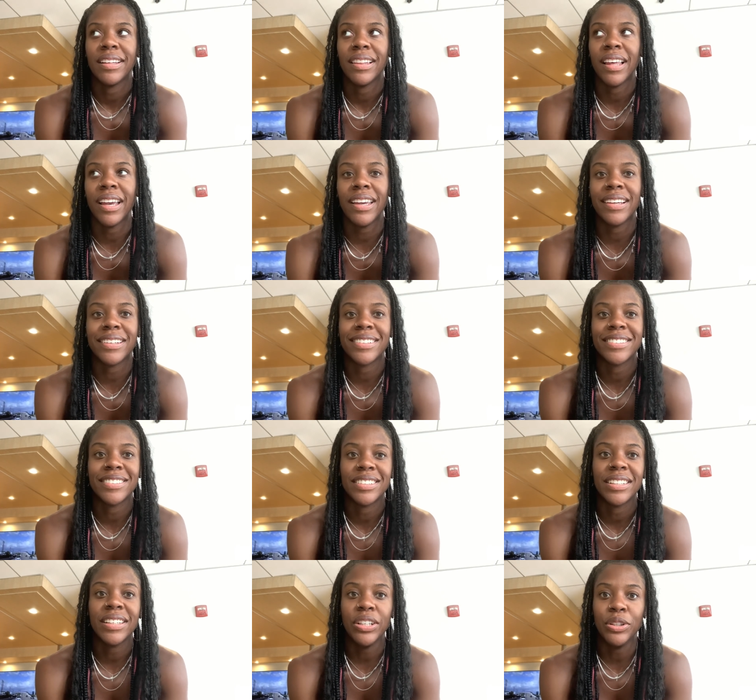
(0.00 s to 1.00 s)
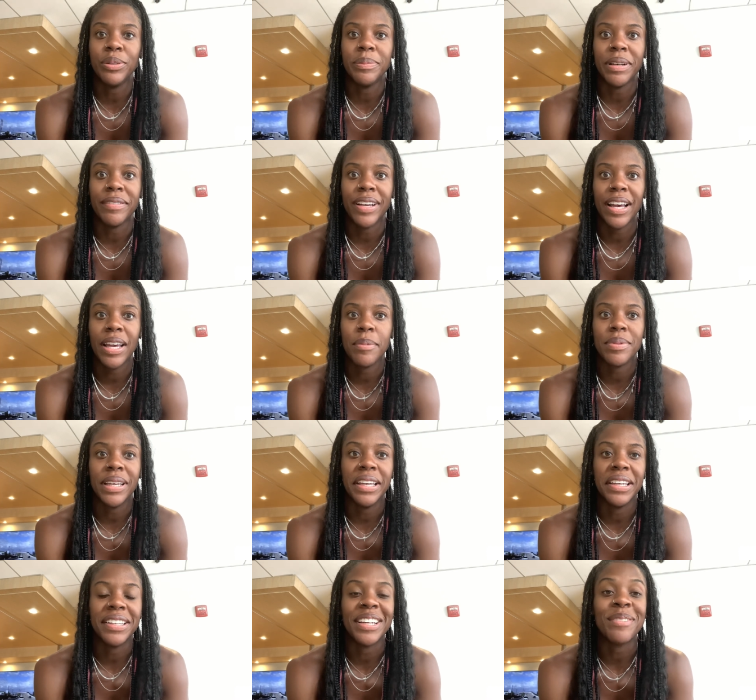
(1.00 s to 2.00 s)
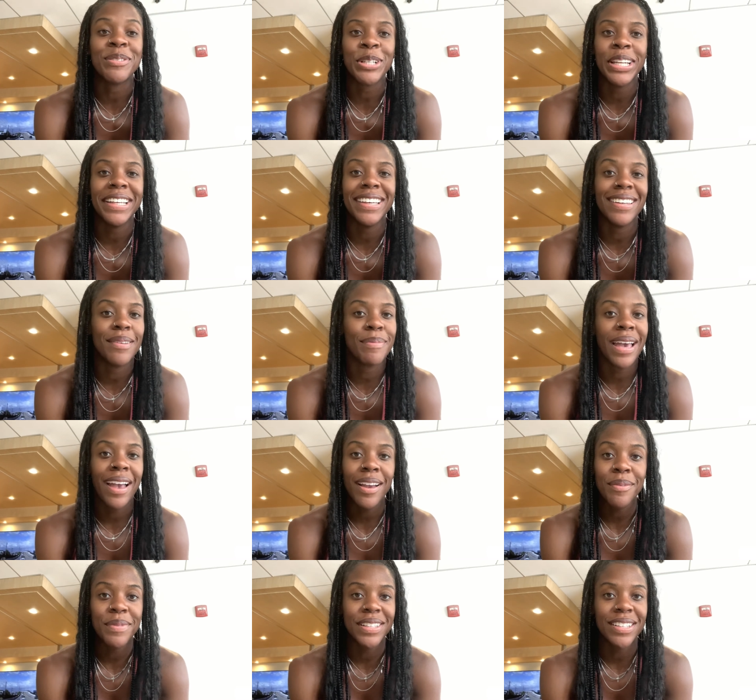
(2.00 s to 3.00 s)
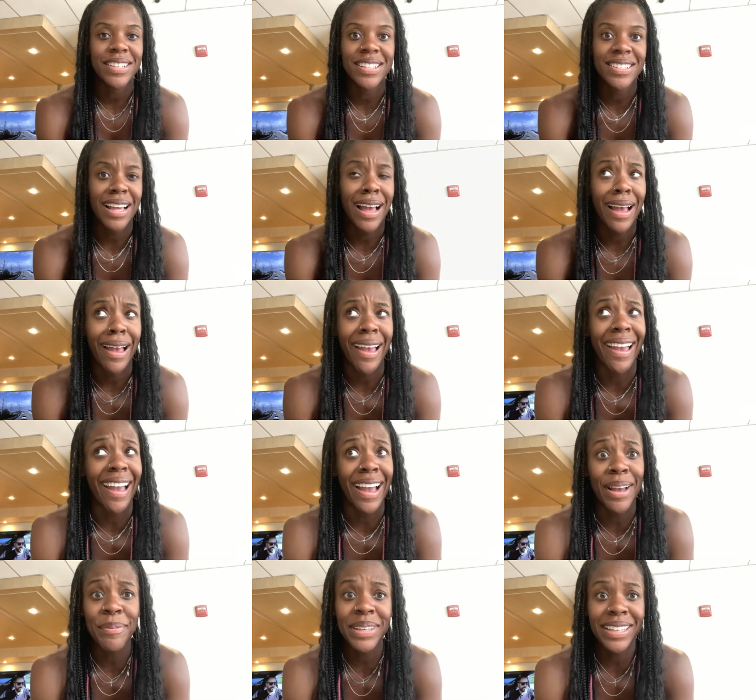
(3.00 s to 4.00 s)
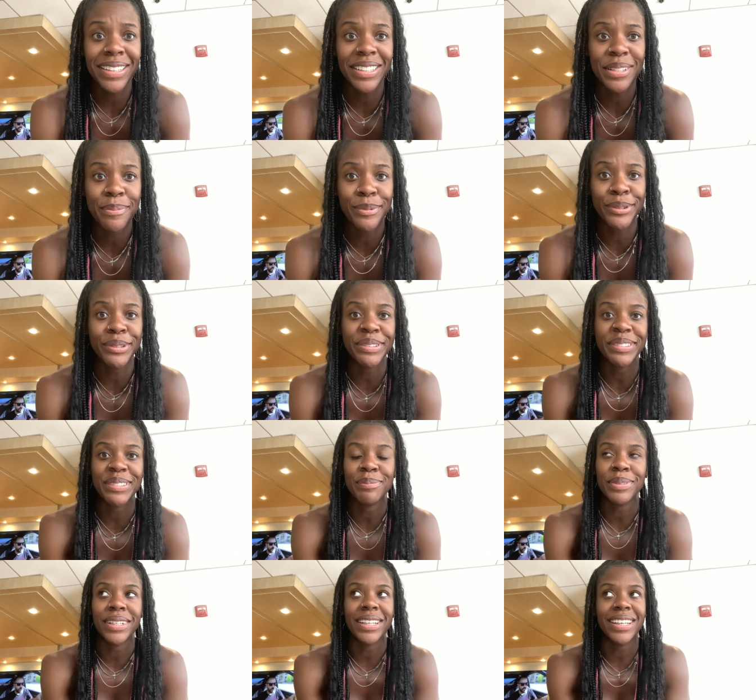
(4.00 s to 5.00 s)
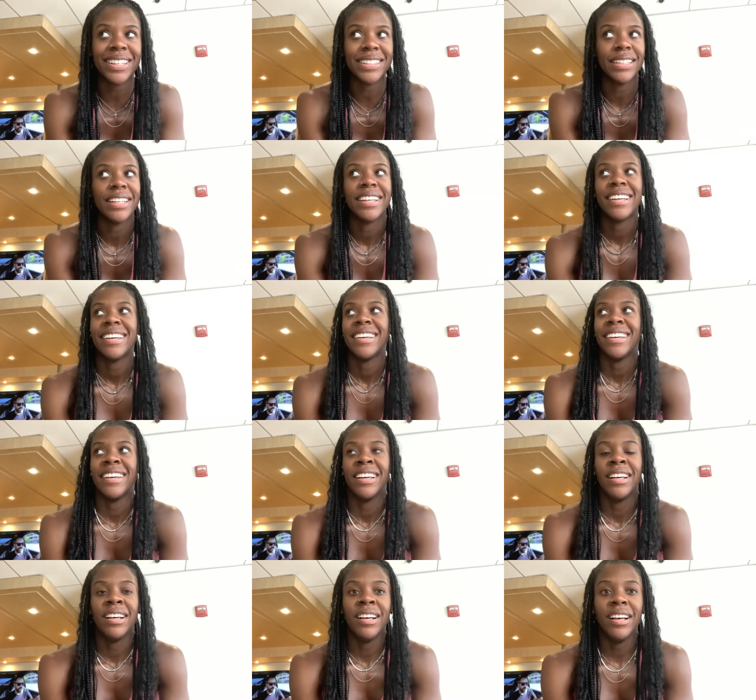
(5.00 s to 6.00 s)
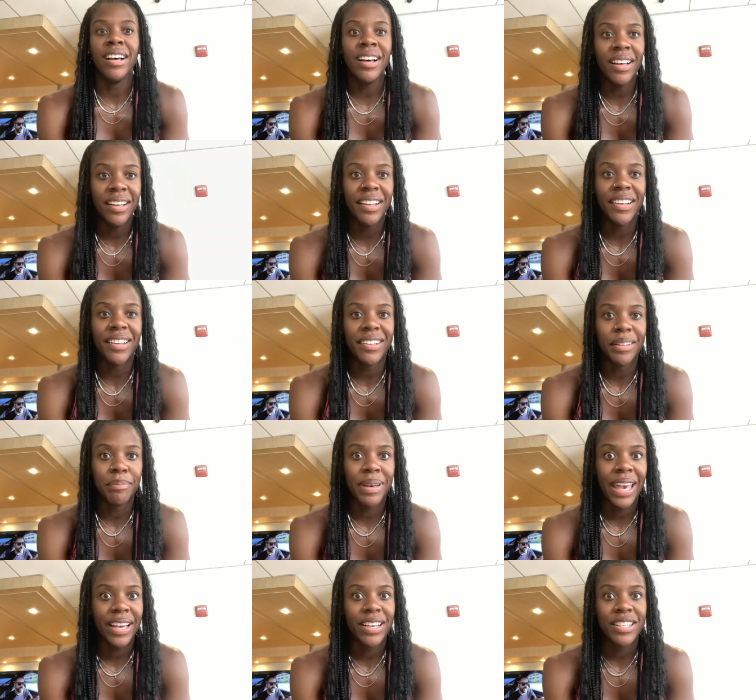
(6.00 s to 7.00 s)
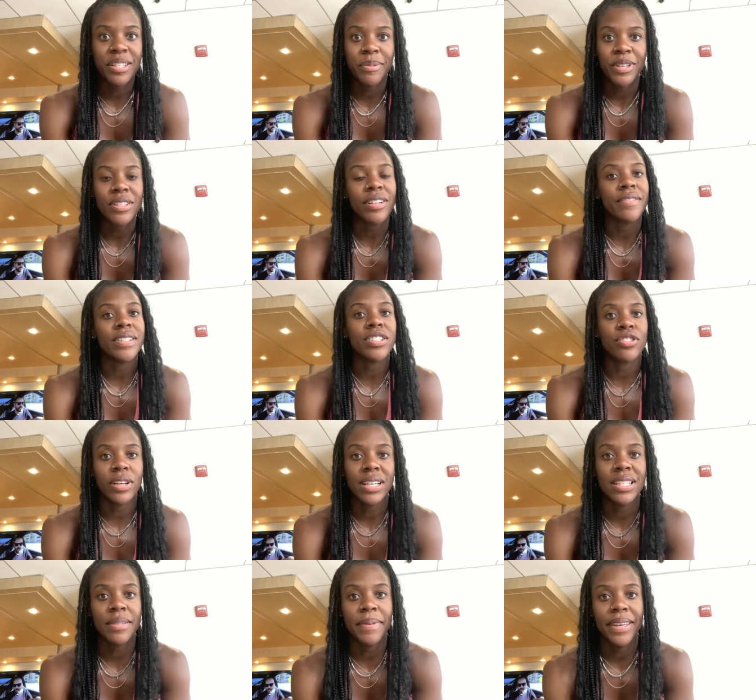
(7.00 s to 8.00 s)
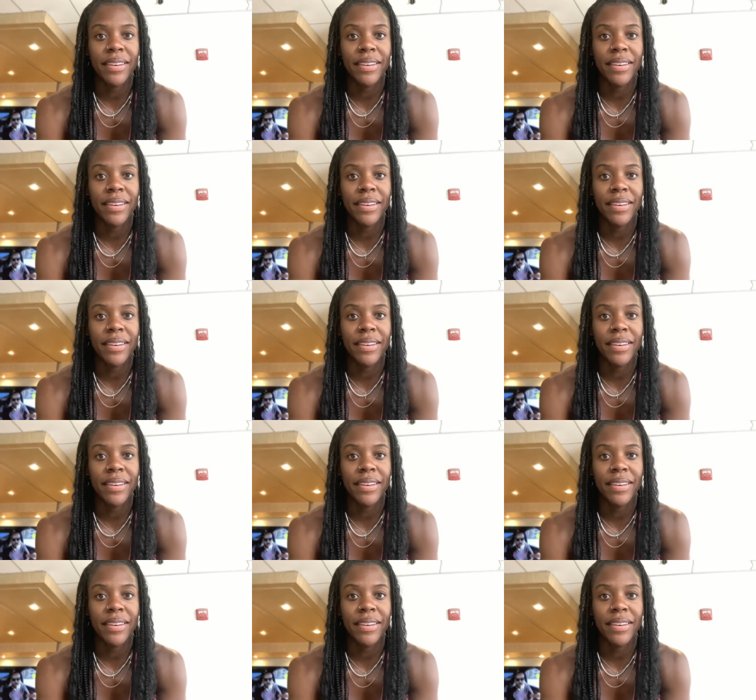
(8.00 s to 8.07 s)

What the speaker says: like killed my vibe, and I'm trying to get it back because I'm in a good mood, but bad customer service drains me.